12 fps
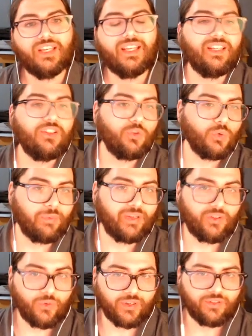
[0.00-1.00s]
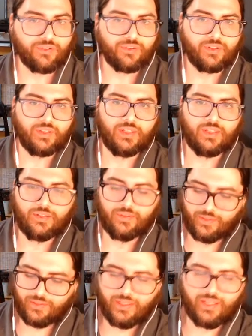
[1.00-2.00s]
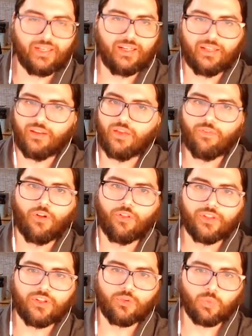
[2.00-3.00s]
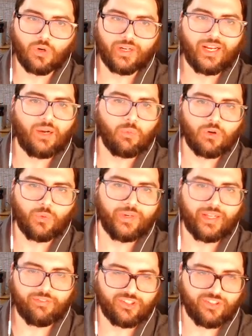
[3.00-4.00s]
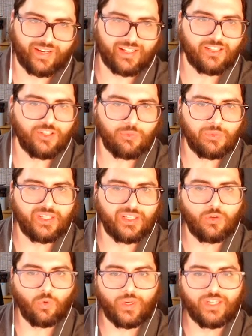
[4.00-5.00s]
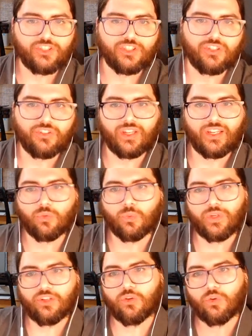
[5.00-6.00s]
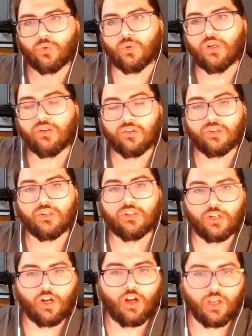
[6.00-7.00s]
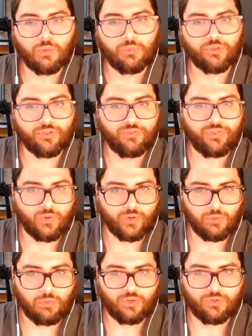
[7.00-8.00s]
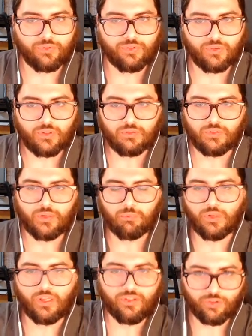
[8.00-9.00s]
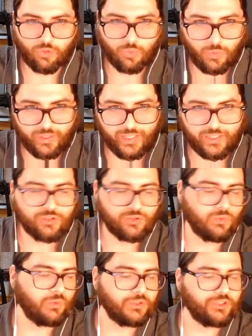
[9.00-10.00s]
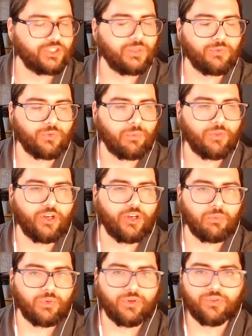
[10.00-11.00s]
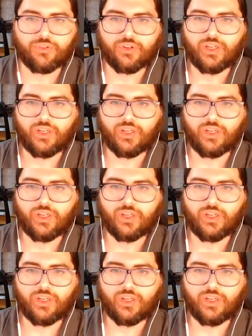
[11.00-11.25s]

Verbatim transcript: into a matrix. And if all things work out, we're going to have exactly as many equations as we do columns of variables, plus the one extra one, which comes from the numbers.